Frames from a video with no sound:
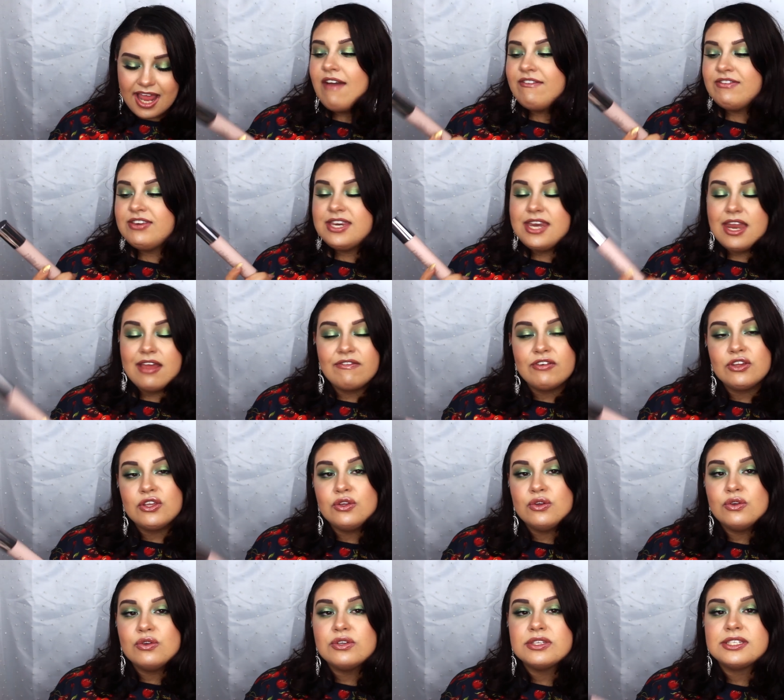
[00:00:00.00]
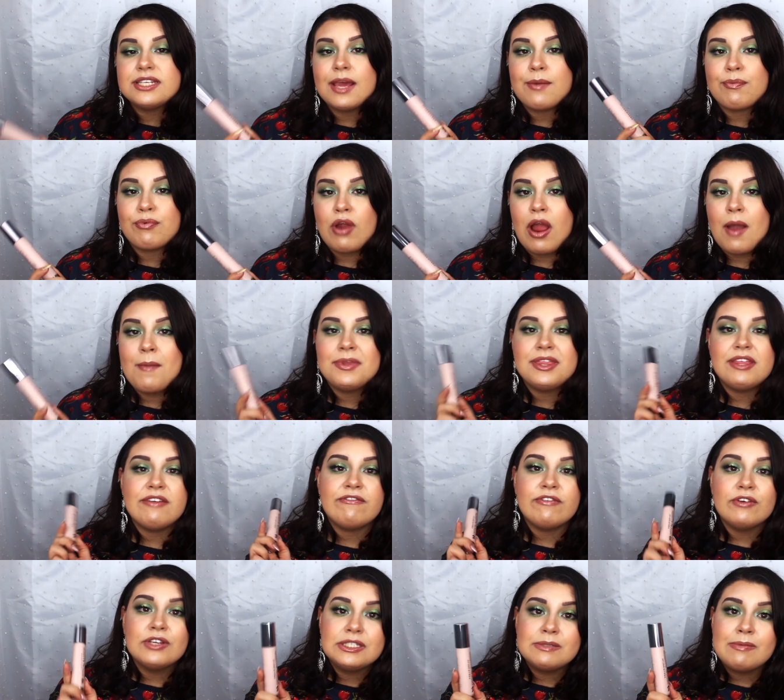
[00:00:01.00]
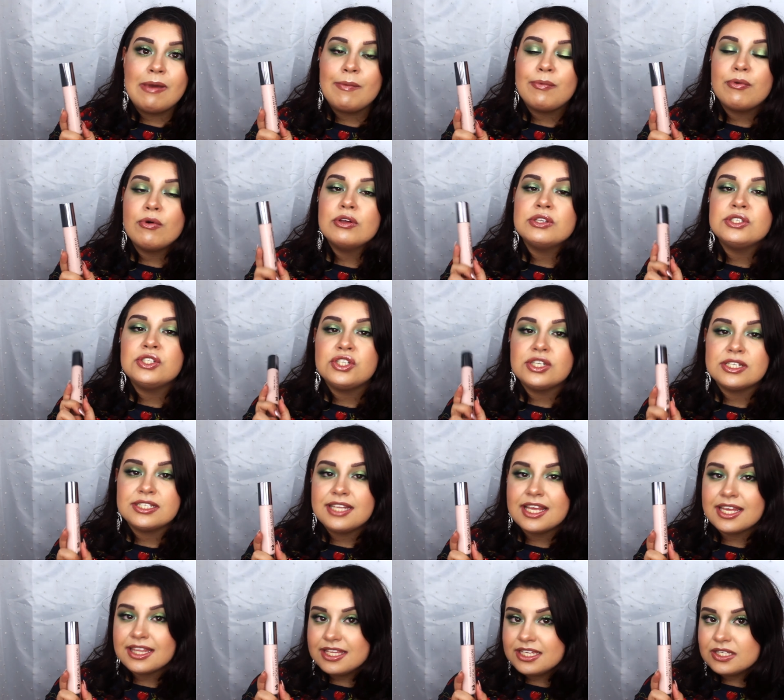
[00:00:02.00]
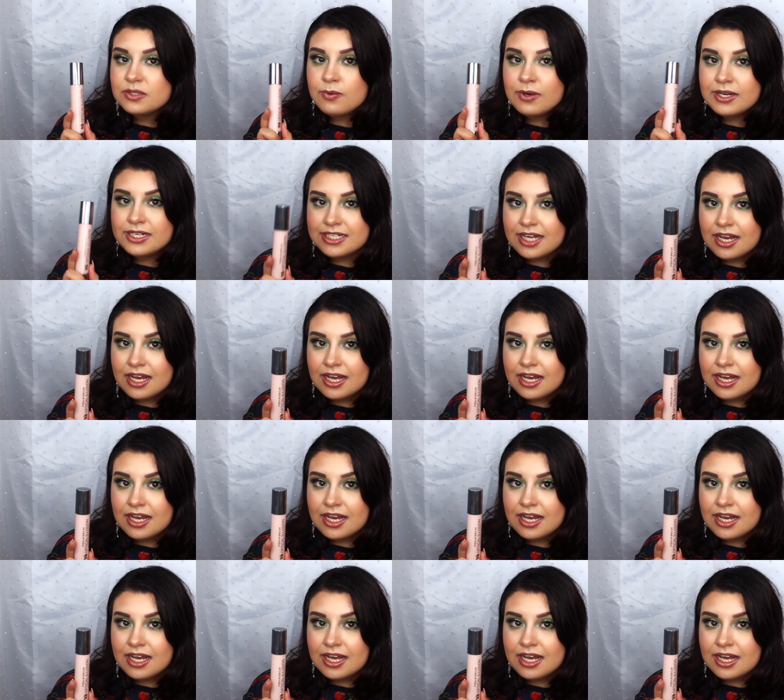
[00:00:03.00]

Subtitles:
I've never used a primer that fills in my pores just like this one